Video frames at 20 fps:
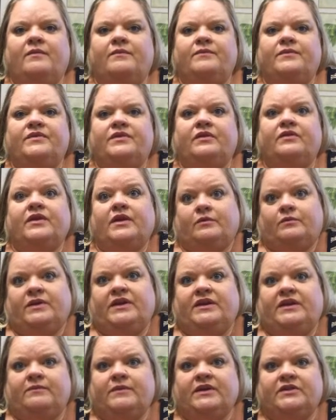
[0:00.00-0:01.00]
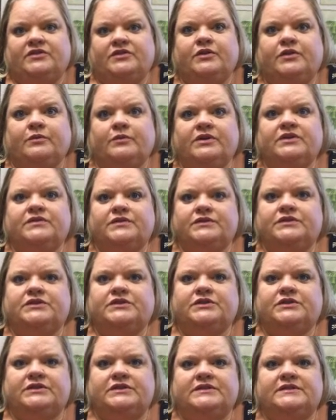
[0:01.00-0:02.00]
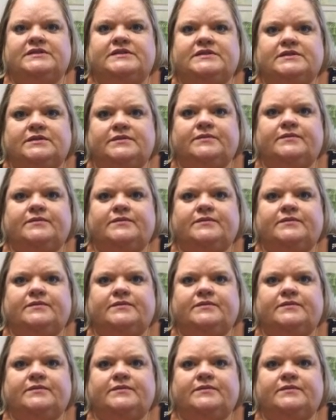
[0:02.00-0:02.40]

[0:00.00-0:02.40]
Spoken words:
so that we can make sure it works for students.